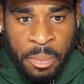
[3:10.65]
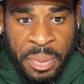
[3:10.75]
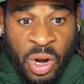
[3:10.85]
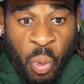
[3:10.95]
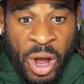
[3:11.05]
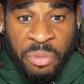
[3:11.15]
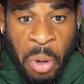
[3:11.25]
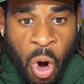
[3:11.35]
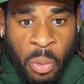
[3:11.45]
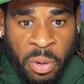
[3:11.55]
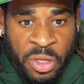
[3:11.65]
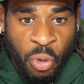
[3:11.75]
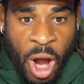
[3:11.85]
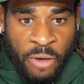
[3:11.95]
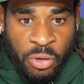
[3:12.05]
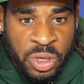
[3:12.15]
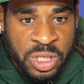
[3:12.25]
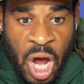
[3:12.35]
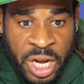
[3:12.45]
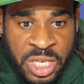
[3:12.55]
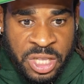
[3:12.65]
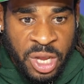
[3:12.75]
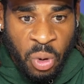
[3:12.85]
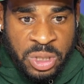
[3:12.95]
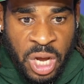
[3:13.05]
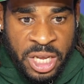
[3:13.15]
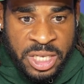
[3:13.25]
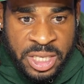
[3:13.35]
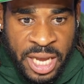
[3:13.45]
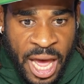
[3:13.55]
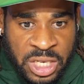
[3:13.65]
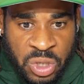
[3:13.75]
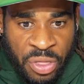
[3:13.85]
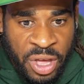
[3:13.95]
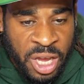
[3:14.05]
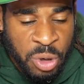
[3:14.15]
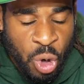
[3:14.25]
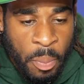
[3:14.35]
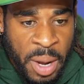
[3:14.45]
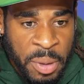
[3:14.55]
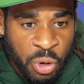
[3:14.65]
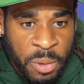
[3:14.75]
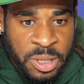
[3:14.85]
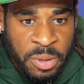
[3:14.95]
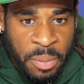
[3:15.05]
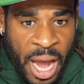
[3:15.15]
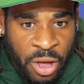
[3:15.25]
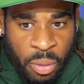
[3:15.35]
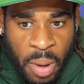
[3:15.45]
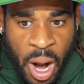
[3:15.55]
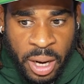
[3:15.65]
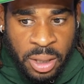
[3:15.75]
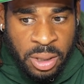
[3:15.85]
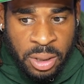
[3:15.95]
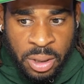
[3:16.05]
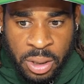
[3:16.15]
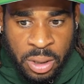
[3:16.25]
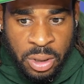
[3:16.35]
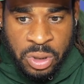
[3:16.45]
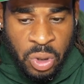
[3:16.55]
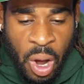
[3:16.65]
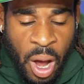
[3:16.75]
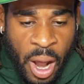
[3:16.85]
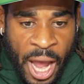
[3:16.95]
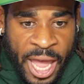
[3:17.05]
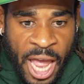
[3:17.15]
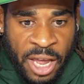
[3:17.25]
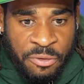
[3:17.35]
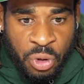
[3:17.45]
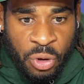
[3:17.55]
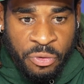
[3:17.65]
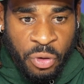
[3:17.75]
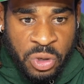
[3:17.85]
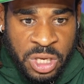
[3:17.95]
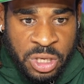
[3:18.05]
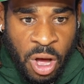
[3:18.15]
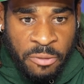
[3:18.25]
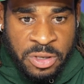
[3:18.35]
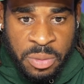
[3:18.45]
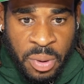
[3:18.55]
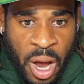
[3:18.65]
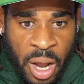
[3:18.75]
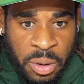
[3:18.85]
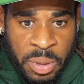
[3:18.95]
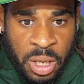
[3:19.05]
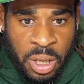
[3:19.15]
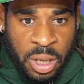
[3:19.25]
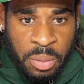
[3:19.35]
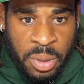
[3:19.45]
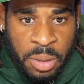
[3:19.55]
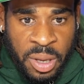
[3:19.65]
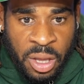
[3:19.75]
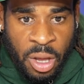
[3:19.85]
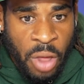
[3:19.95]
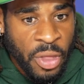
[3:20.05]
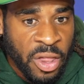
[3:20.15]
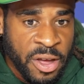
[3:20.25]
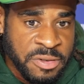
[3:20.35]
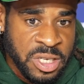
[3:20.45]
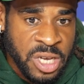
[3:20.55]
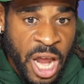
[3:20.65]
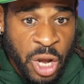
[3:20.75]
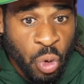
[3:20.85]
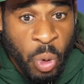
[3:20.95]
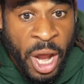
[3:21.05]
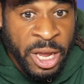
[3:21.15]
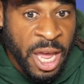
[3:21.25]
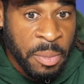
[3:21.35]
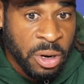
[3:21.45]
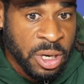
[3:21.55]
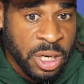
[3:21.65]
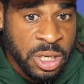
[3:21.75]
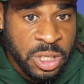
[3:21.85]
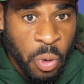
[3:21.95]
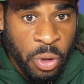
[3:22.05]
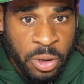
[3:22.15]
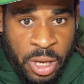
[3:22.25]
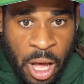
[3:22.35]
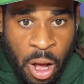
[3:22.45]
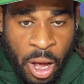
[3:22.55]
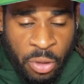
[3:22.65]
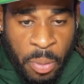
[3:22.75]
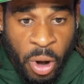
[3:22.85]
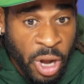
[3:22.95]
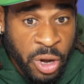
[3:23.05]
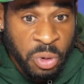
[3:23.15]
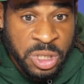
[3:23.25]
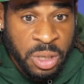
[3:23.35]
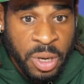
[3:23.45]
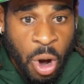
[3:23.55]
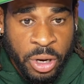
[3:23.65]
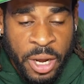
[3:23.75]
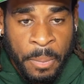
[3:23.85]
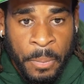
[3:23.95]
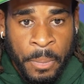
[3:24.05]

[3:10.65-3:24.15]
Being away from home in the rival is not easy. They know it's not an easy task. So I think, you know, maybe it creeps up in the back of their mind. So I can't give you the full detail, obviously, but me being on the LAFC side, I knew when I came here to Dignity Sports Health Park, I knew it was going to be a hard game.